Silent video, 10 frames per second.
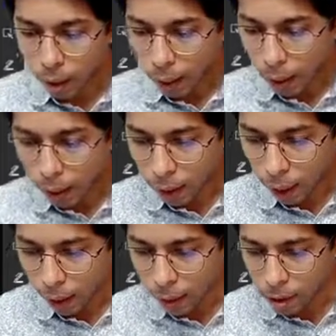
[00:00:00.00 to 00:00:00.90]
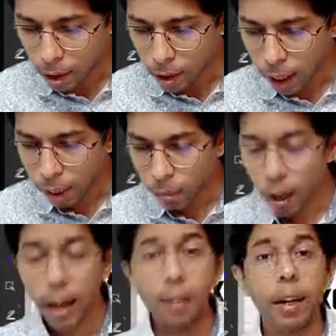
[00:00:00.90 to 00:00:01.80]
And against the same, we
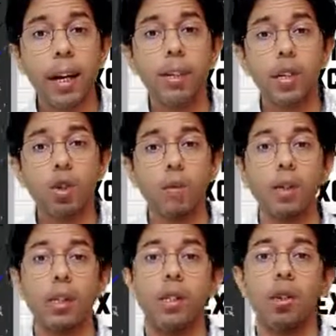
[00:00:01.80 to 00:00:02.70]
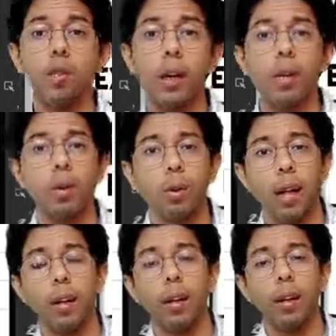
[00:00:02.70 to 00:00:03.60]
are having assets of 6050.
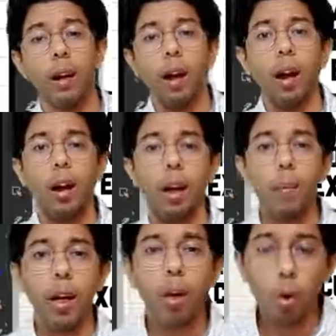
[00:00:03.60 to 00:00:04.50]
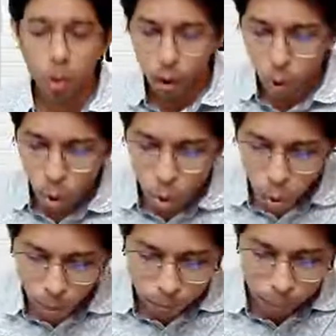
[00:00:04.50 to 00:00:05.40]
Then company goes
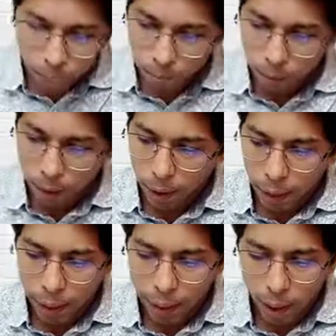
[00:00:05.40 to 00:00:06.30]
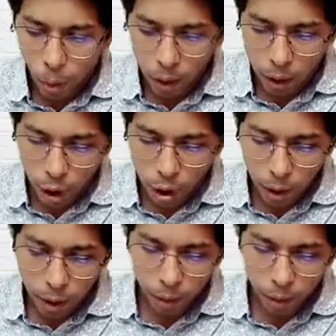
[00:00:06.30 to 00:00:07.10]
into liquidation.